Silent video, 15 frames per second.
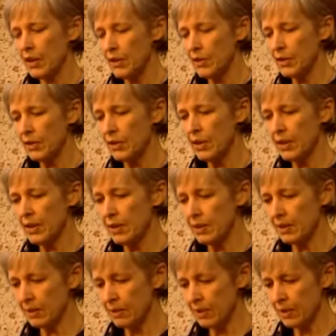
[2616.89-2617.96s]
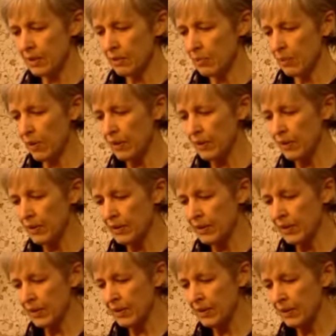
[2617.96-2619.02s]
So this, this pose
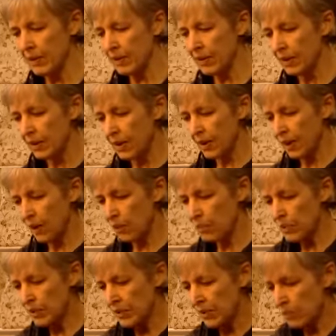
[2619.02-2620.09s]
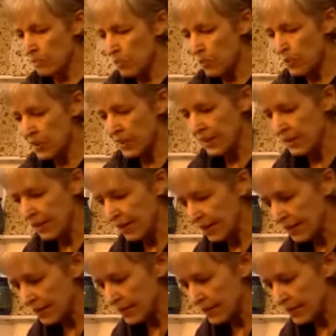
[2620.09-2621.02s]
can help us embody that